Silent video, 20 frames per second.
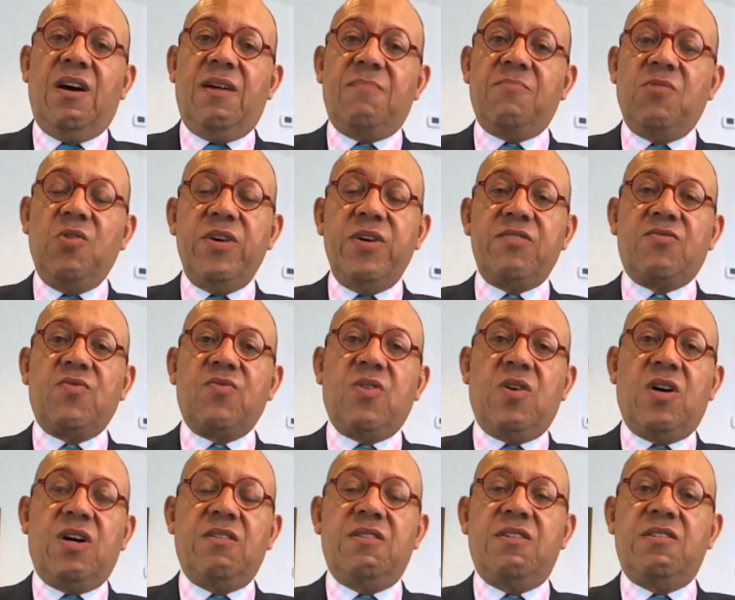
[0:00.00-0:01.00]
I'm going
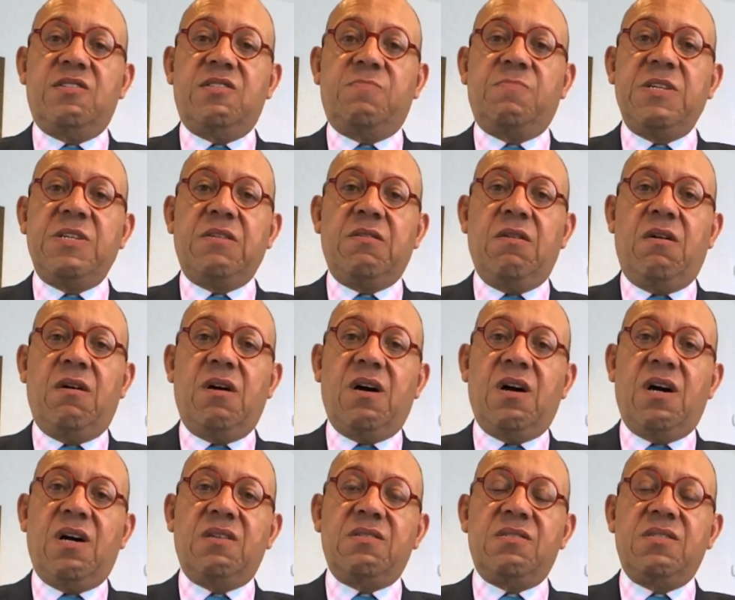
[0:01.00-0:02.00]
through all this
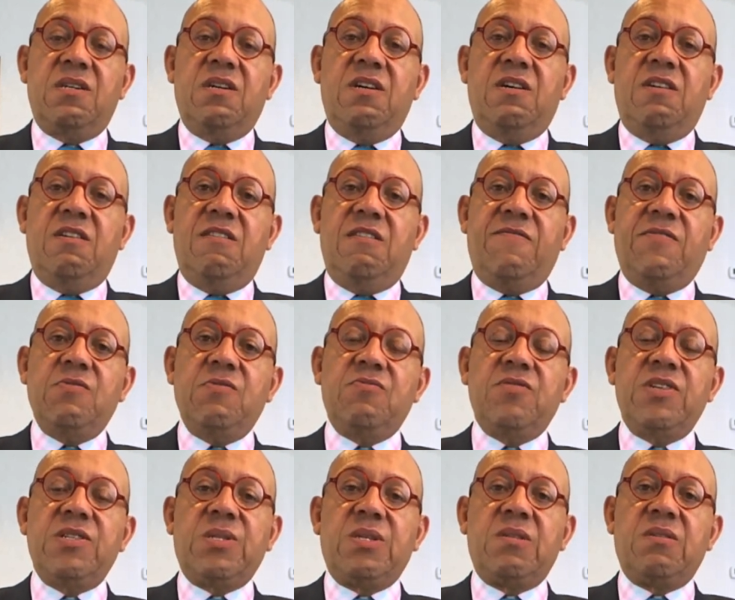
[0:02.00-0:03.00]
because if you
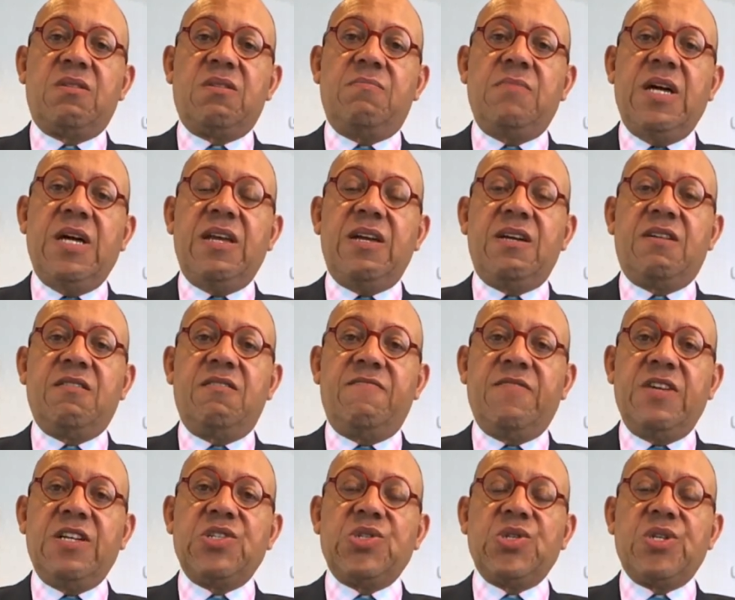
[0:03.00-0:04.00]
listen to many
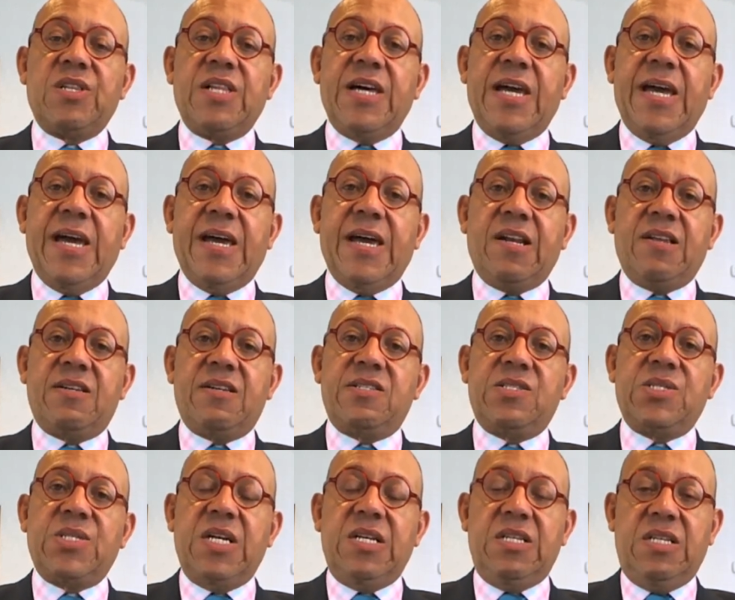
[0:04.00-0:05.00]
conventional
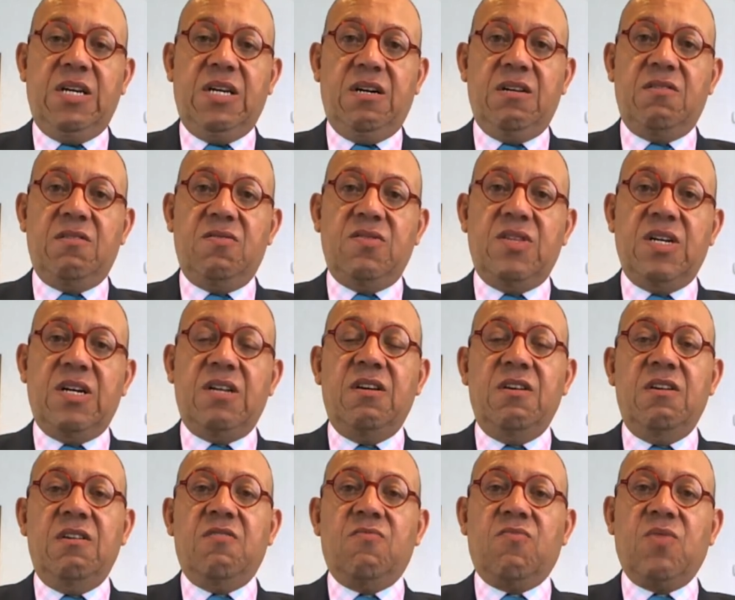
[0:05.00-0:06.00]
analysts, they tell you that
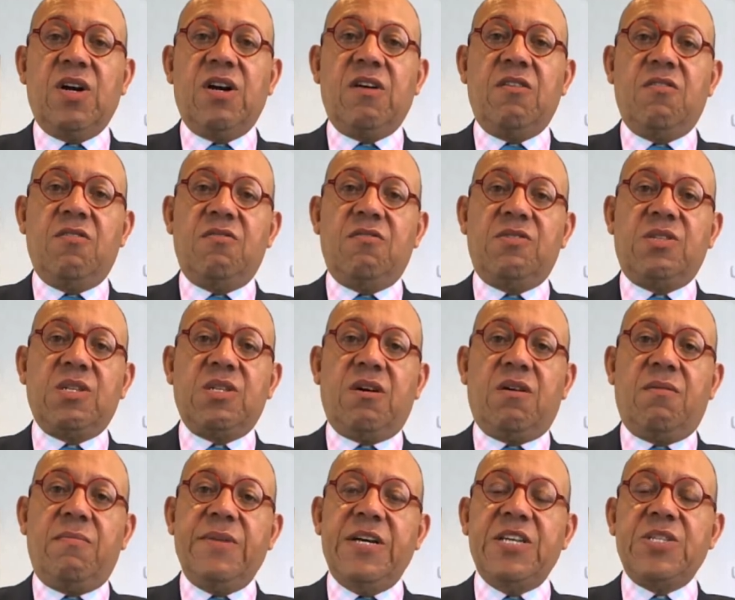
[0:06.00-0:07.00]
rare earths
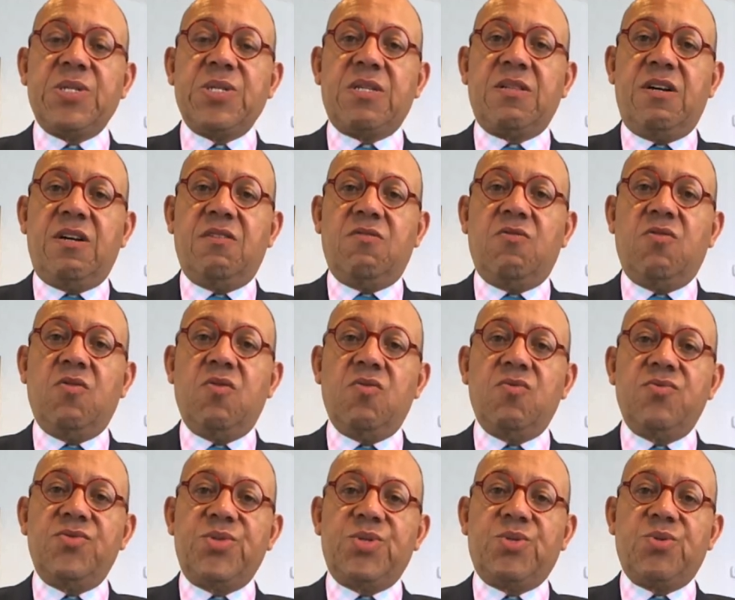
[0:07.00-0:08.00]
are basically an
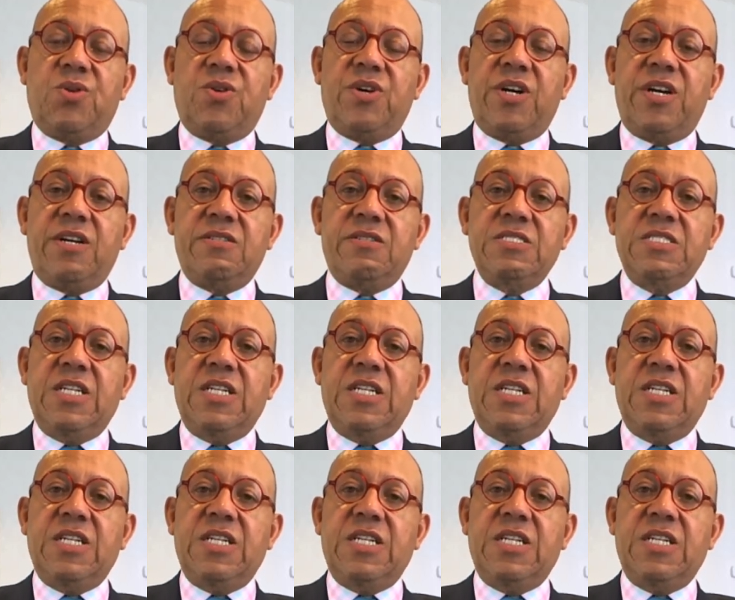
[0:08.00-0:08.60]
old story.